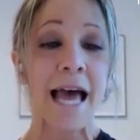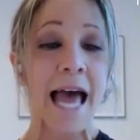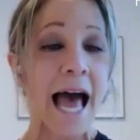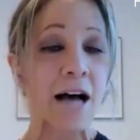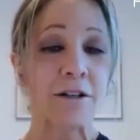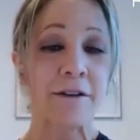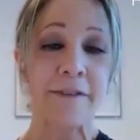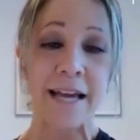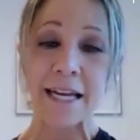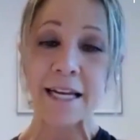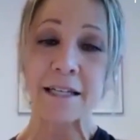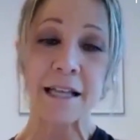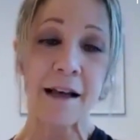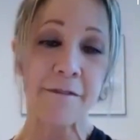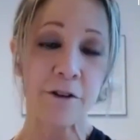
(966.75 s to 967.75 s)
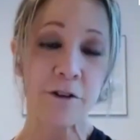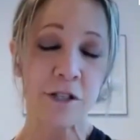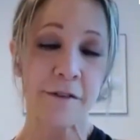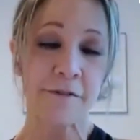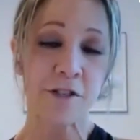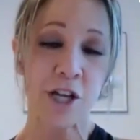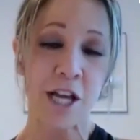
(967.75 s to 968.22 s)
Elevated levels
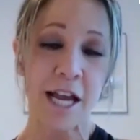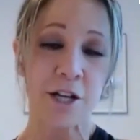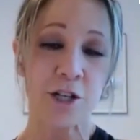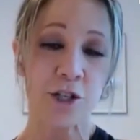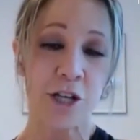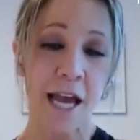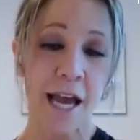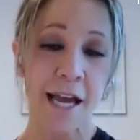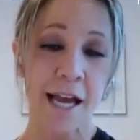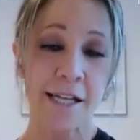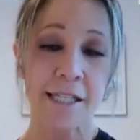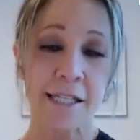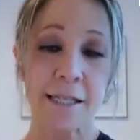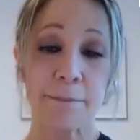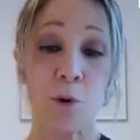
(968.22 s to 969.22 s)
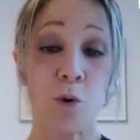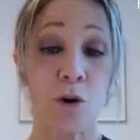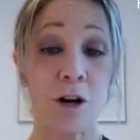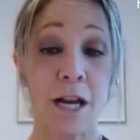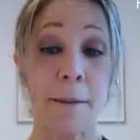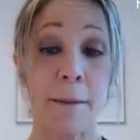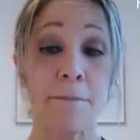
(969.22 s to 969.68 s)
of GHK
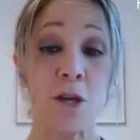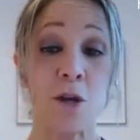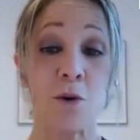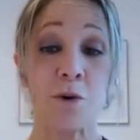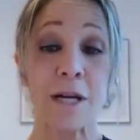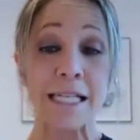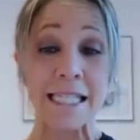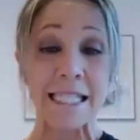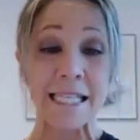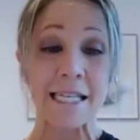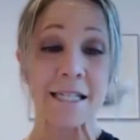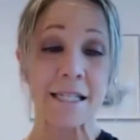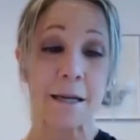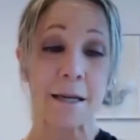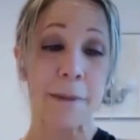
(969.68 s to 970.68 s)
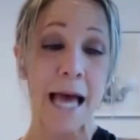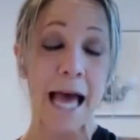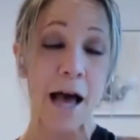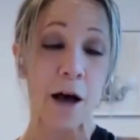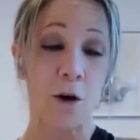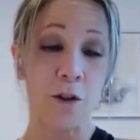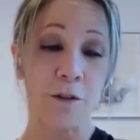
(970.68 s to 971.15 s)
support immune system
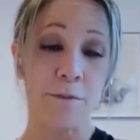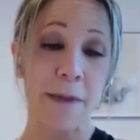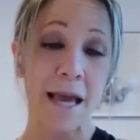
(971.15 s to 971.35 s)
health,